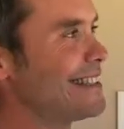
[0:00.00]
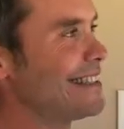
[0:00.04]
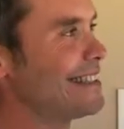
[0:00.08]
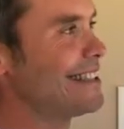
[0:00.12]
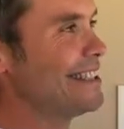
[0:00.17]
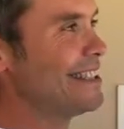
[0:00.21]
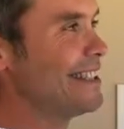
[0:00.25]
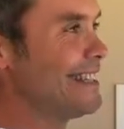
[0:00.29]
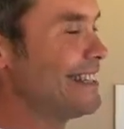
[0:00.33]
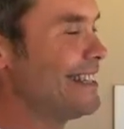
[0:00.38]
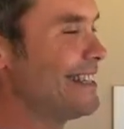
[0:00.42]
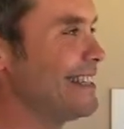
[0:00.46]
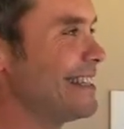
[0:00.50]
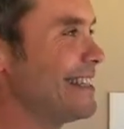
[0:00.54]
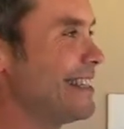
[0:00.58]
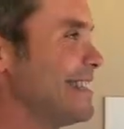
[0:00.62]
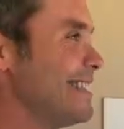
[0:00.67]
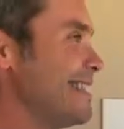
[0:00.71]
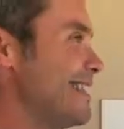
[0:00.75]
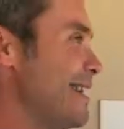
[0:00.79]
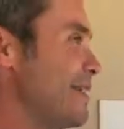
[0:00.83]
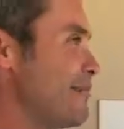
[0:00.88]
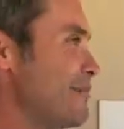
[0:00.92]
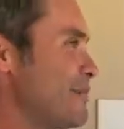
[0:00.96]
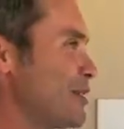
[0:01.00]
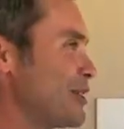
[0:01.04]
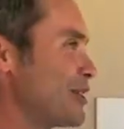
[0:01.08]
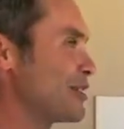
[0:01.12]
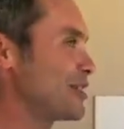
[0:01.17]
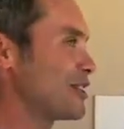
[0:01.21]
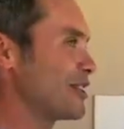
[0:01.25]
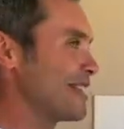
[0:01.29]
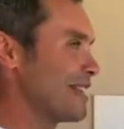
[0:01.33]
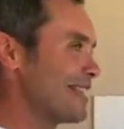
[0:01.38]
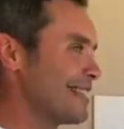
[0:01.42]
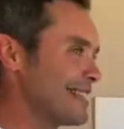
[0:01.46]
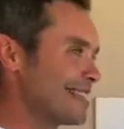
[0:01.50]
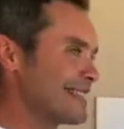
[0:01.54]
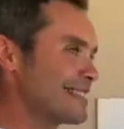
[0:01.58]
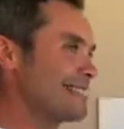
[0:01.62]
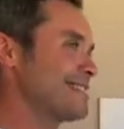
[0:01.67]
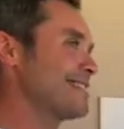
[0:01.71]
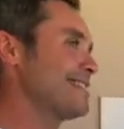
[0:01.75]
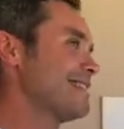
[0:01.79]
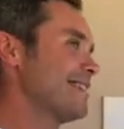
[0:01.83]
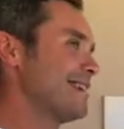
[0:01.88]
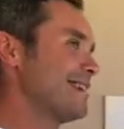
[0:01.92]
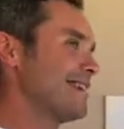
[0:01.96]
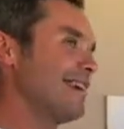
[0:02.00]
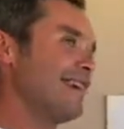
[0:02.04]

yeah, that passion is